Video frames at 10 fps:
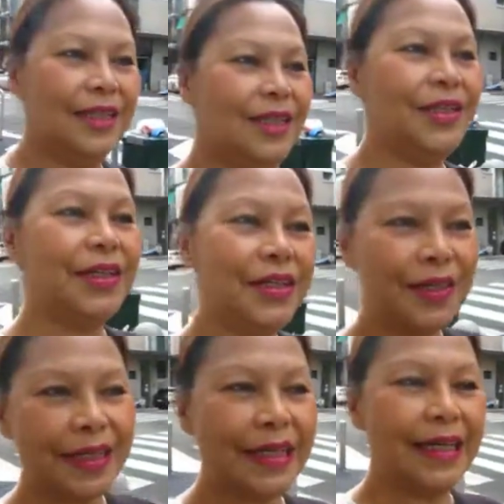
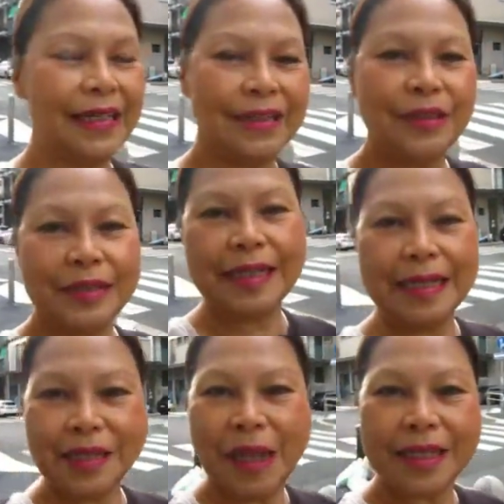Look,
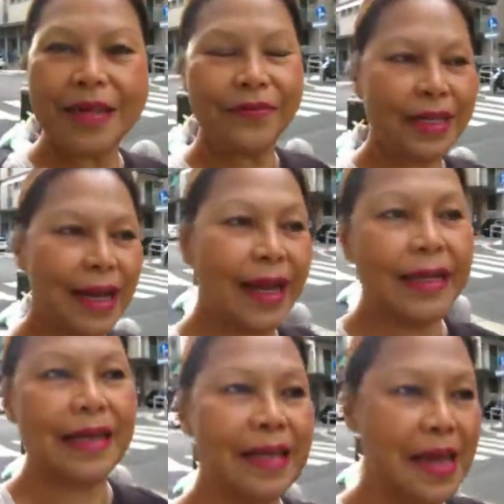it's not even
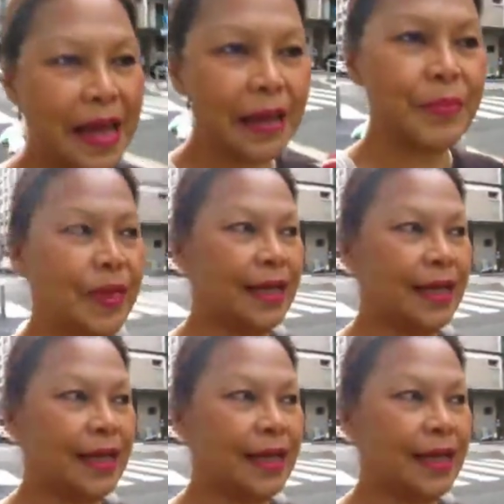9 a.m.